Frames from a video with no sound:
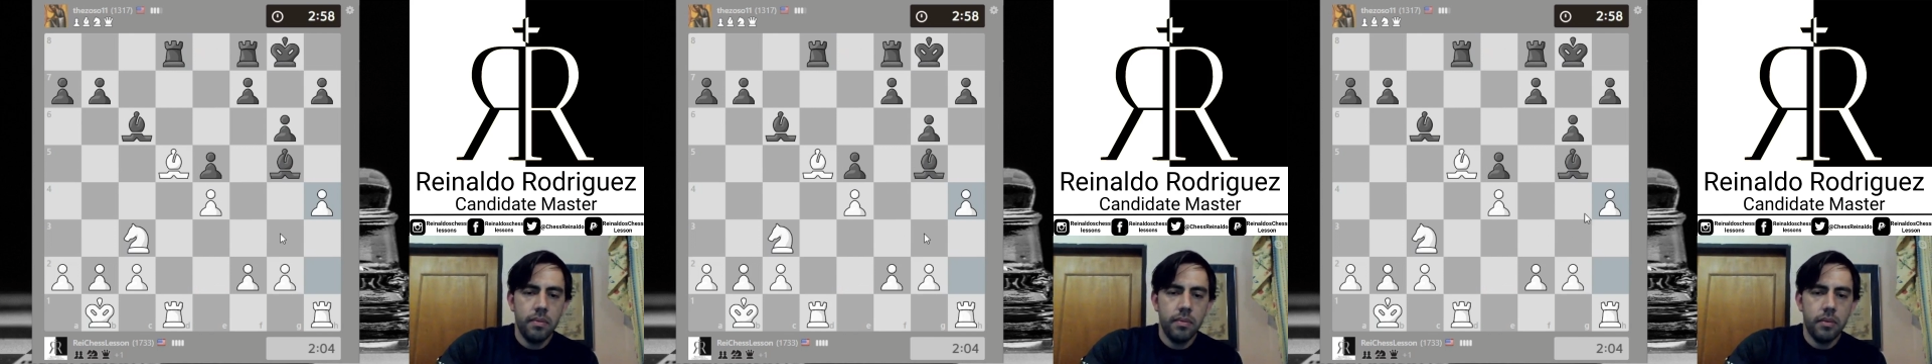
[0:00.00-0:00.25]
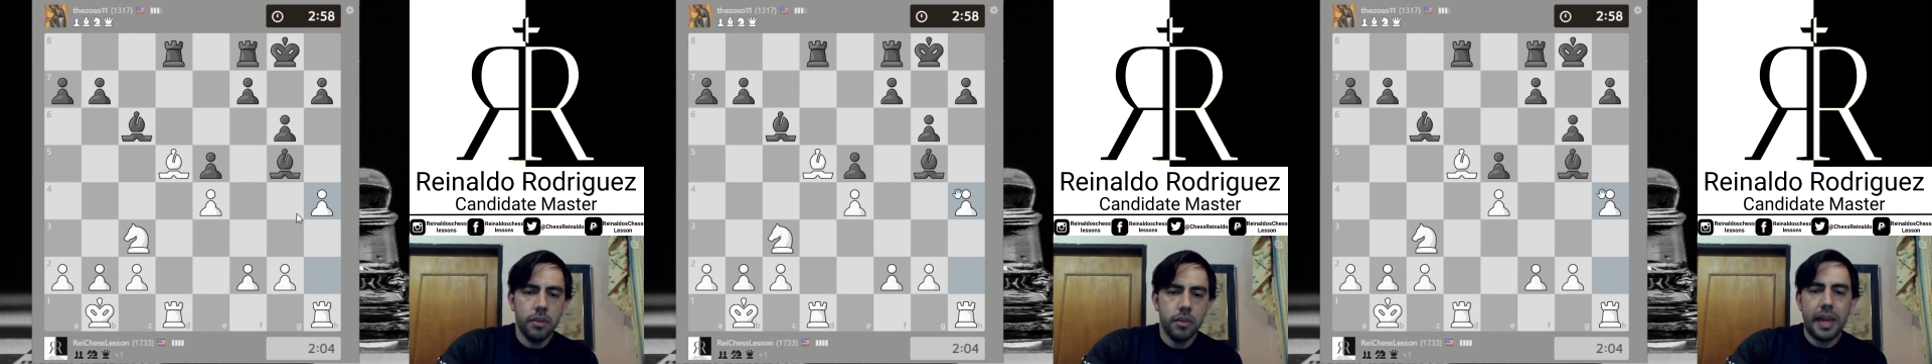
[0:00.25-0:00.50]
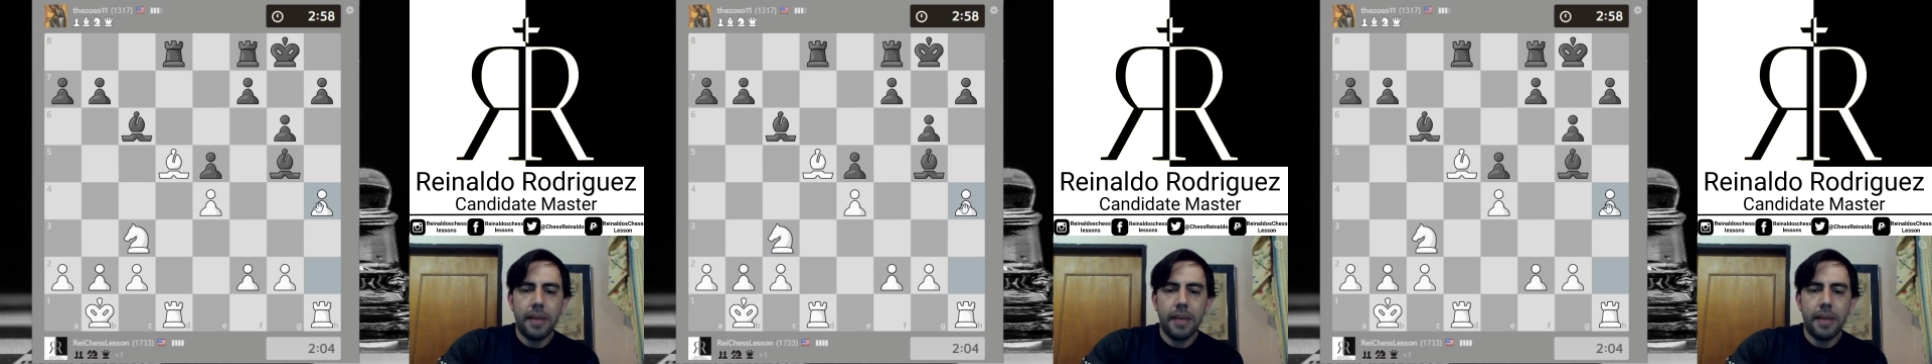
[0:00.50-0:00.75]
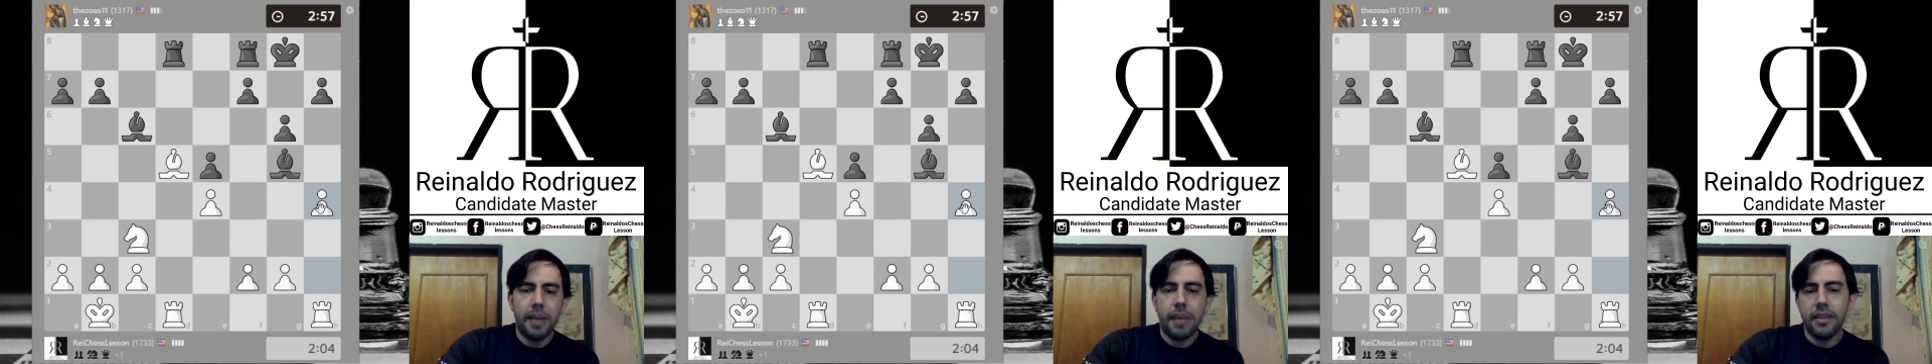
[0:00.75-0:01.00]
But
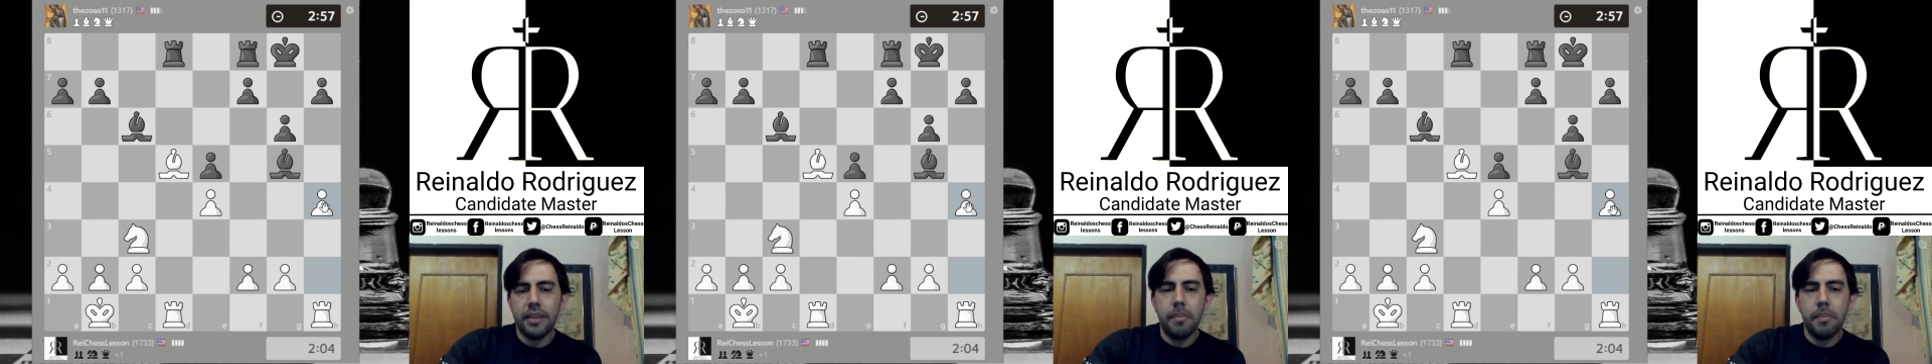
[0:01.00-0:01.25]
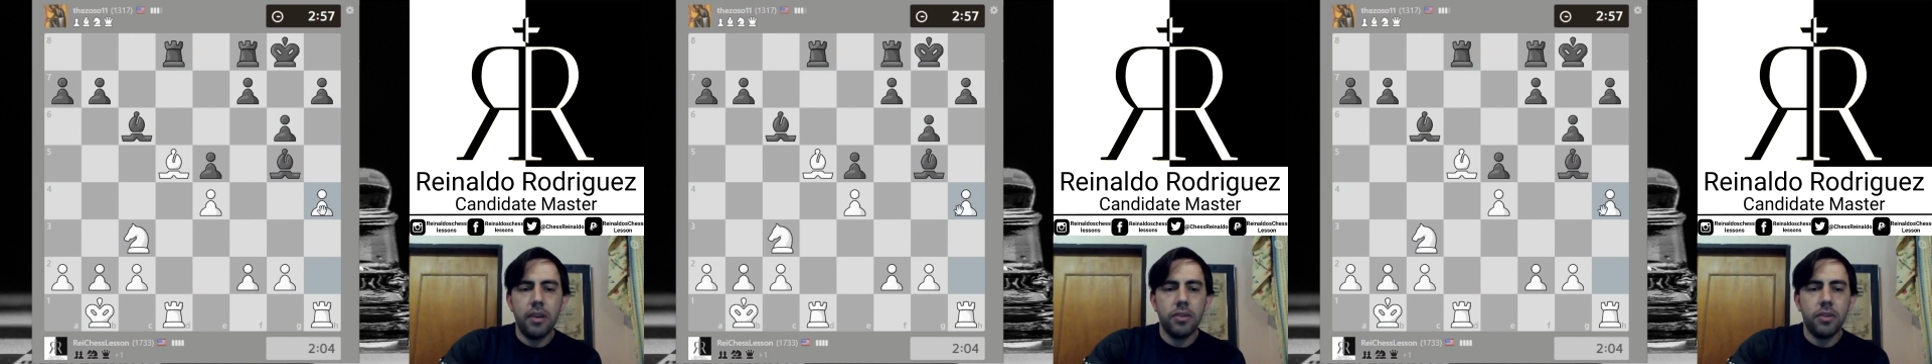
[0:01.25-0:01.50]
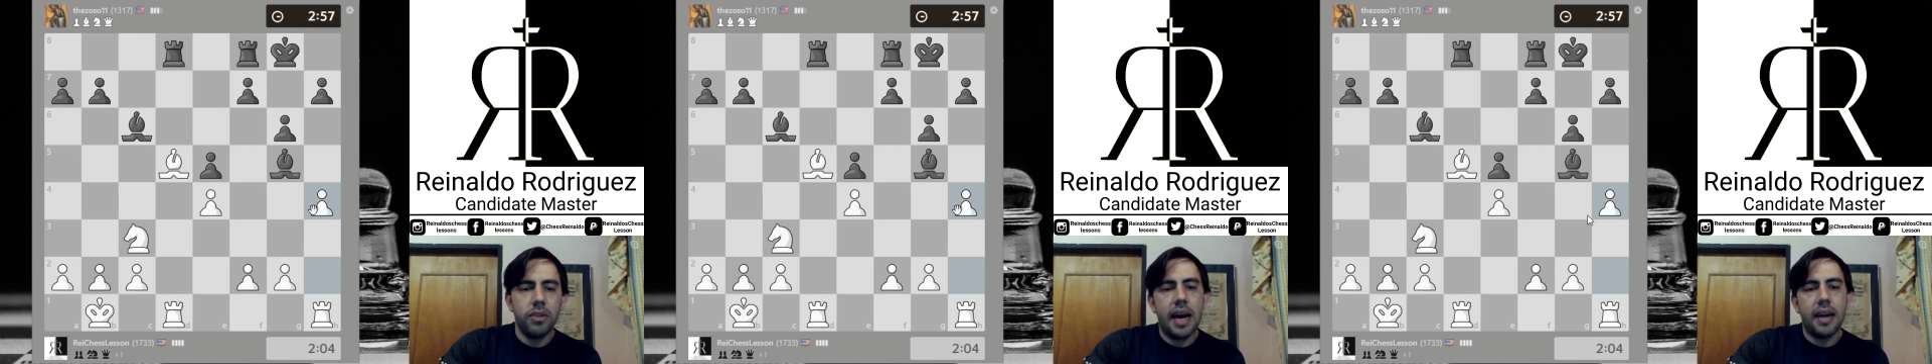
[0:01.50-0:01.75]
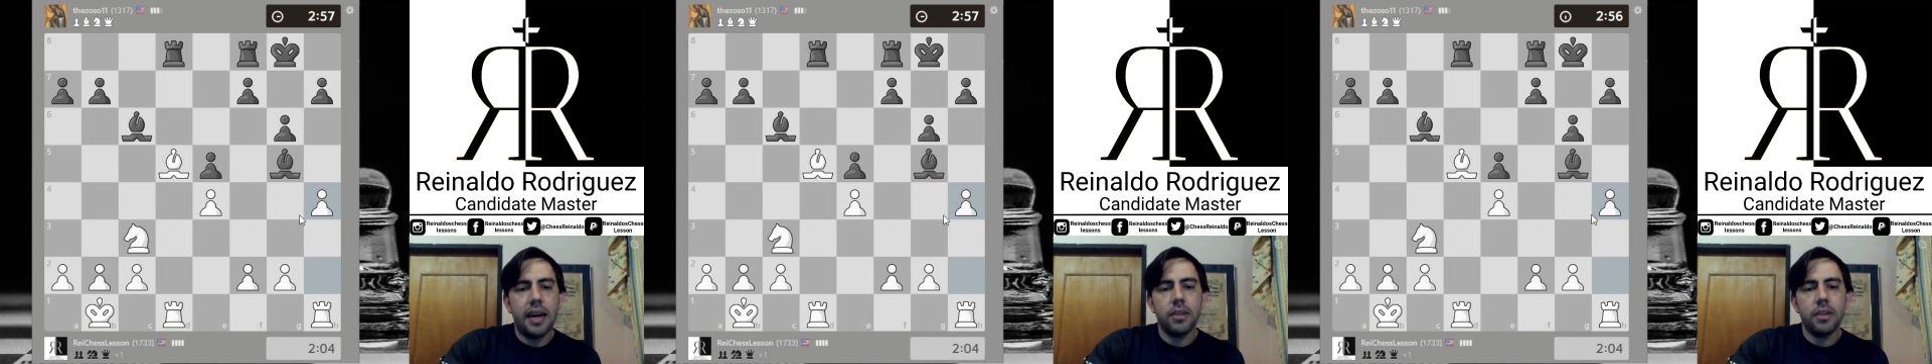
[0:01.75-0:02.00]
placing the pawns on
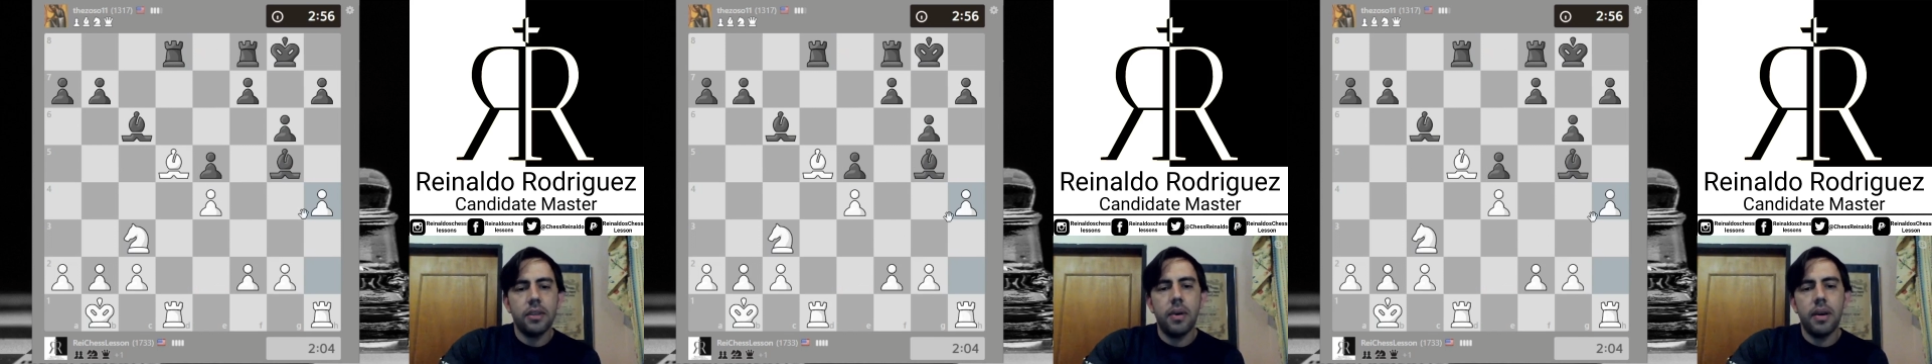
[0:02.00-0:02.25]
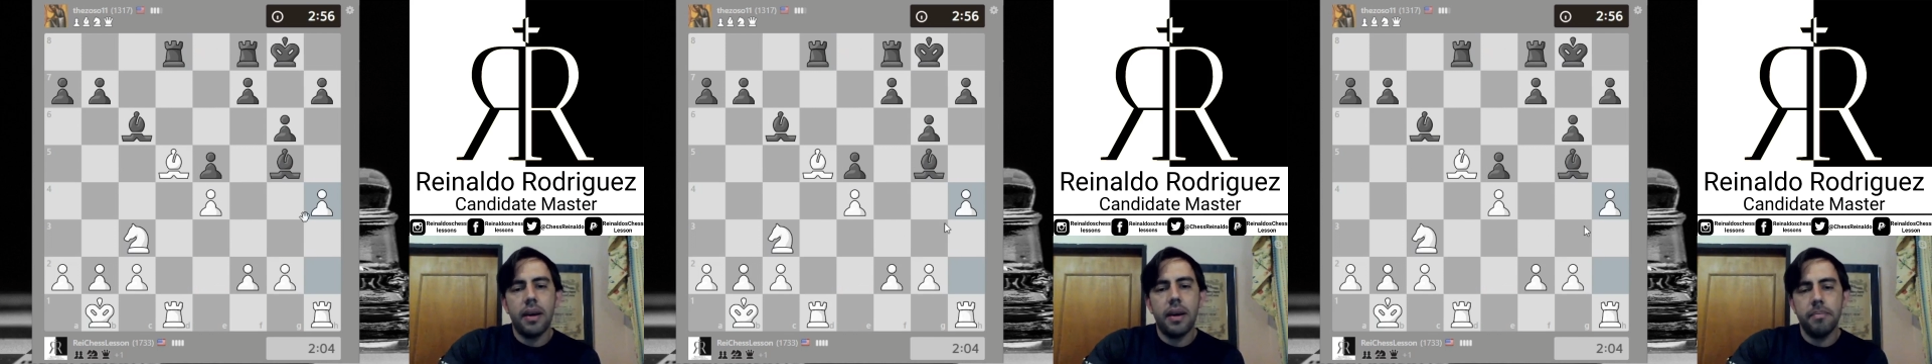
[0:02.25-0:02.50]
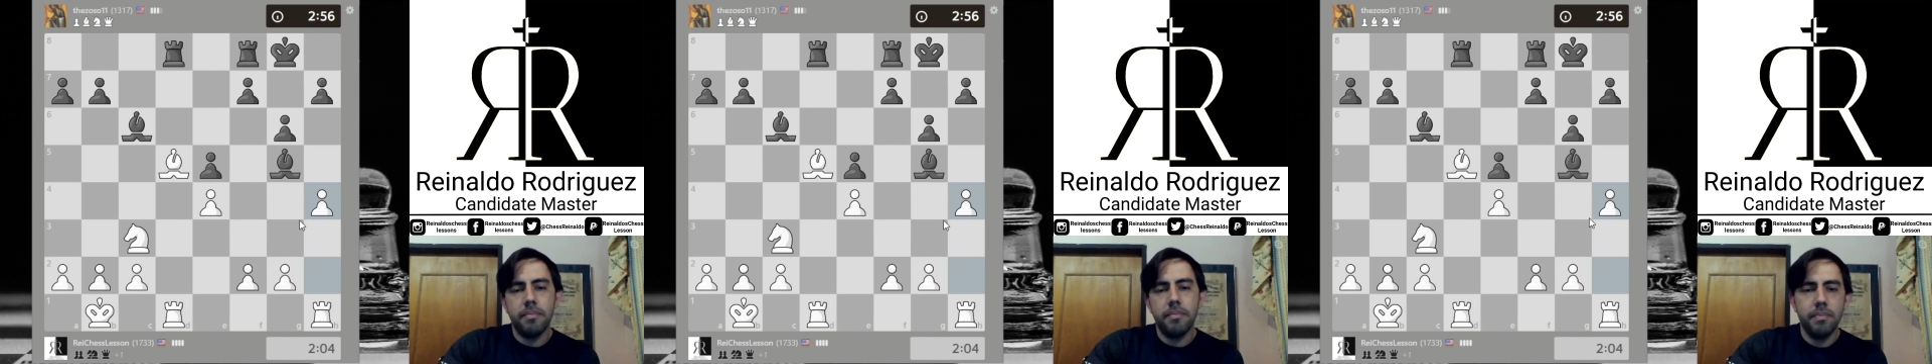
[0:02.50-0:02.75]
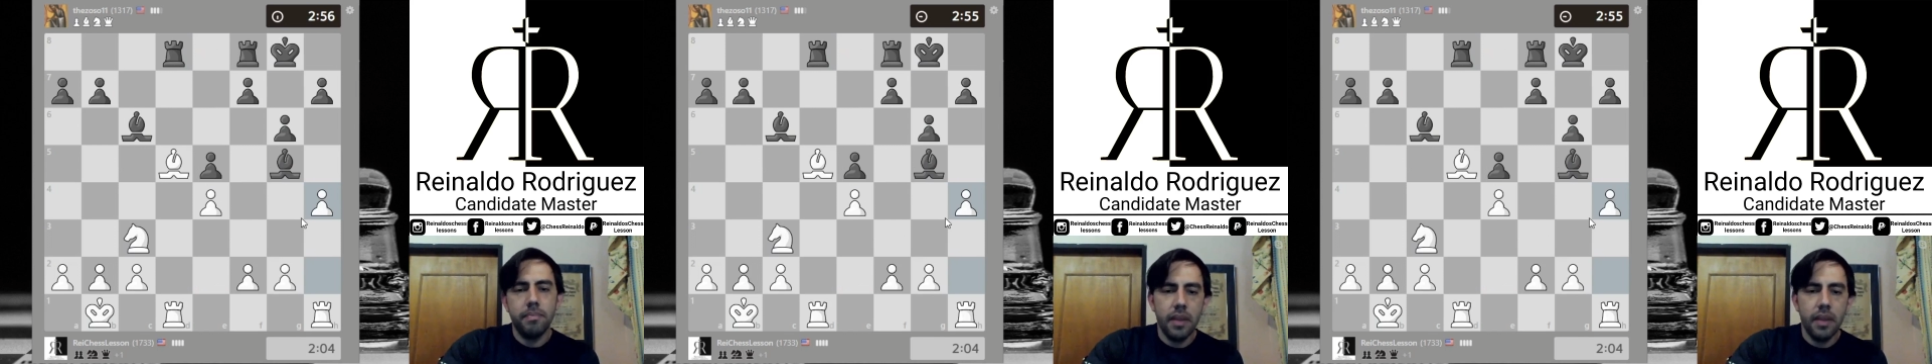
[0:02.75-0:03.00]
that square and
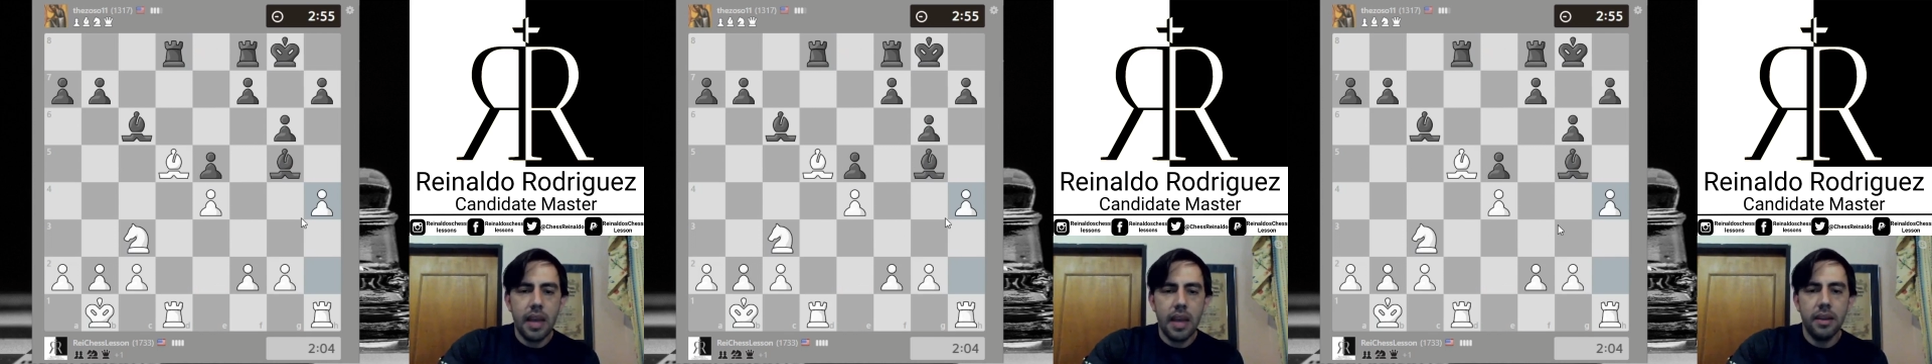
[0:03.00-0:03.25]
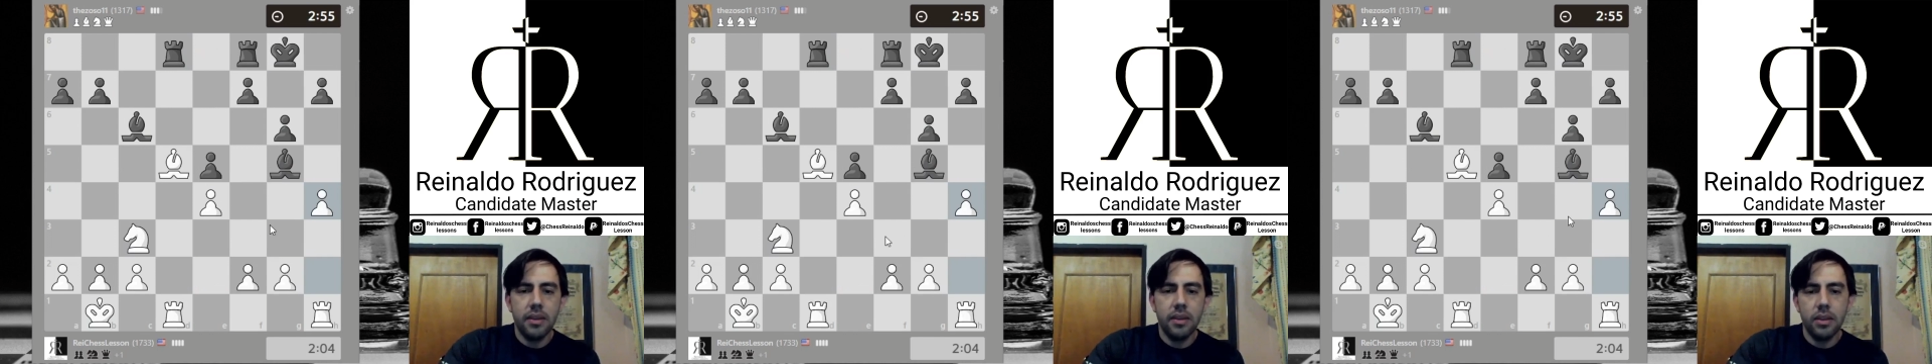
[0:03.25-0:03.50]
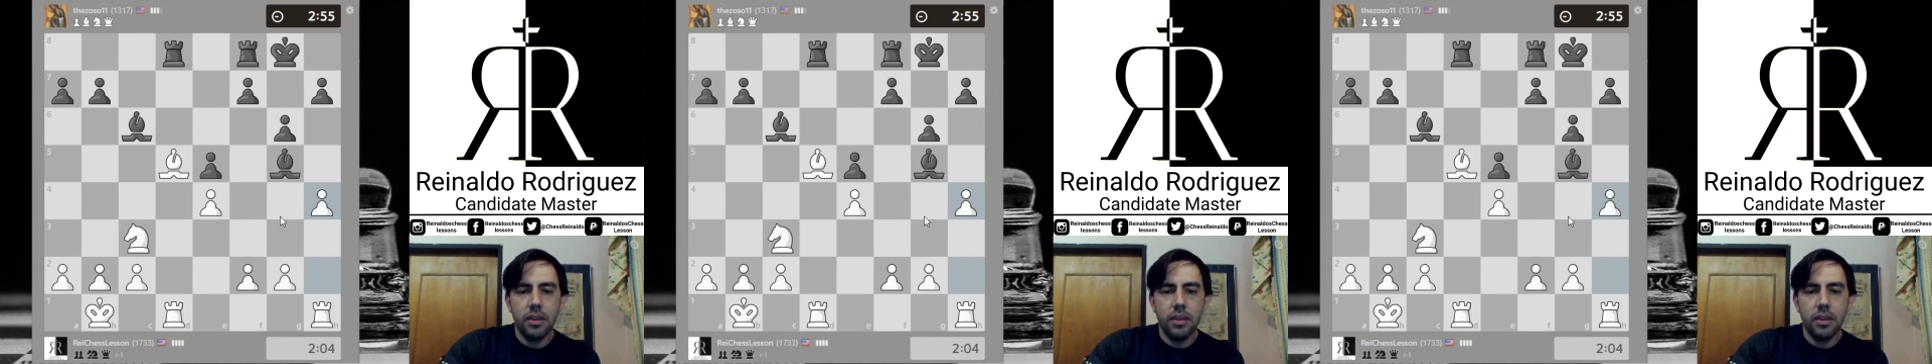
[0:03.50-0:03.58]
yeah,